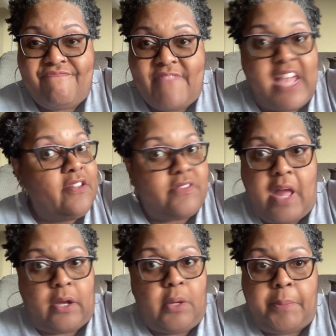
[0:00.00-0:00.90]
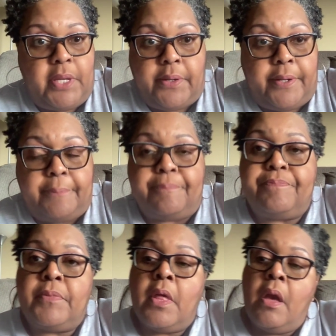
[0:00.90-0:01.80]
and it's not going to be good.
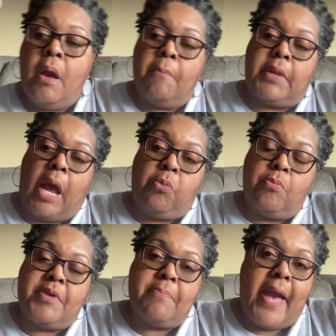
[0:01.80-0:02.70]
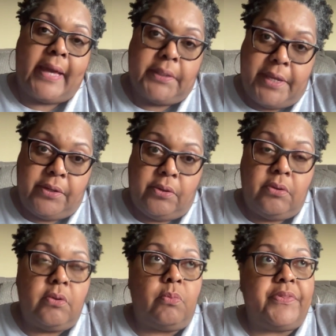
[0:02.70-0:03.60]
But I will be back later
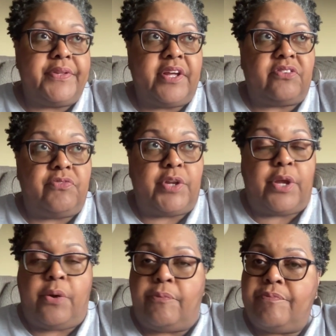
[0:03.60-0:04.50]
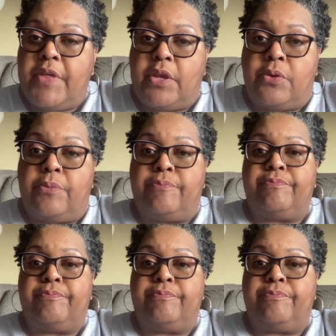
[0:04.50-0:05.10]
with the next video. Thank you.